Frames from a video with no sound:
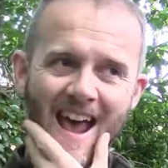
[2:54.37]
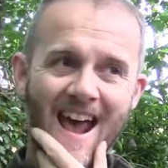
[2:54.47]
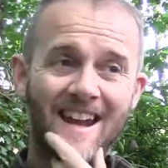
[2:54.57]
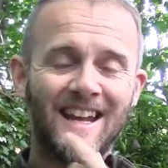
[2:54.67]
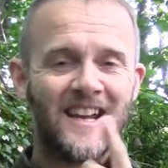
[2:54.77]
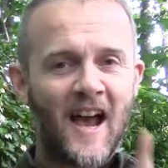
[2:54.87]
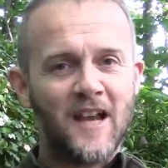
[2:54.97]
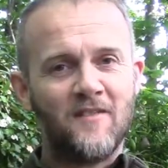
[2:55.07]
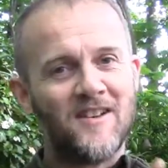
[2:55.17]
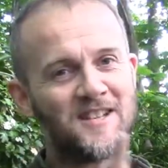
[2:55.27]
And it kind
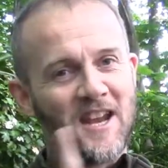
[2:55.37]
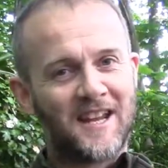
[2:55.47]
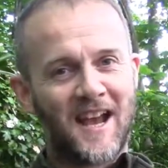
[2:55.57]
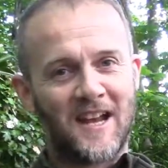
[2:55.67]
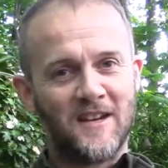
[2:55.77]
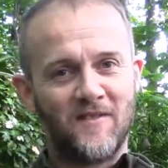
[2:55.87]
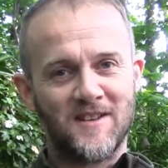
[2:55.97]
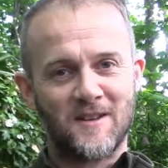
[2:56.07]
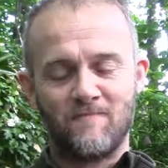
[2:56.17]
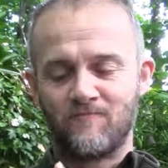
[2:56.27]
of is and it kind of
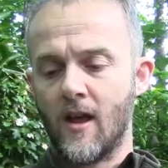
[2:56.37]
isn't.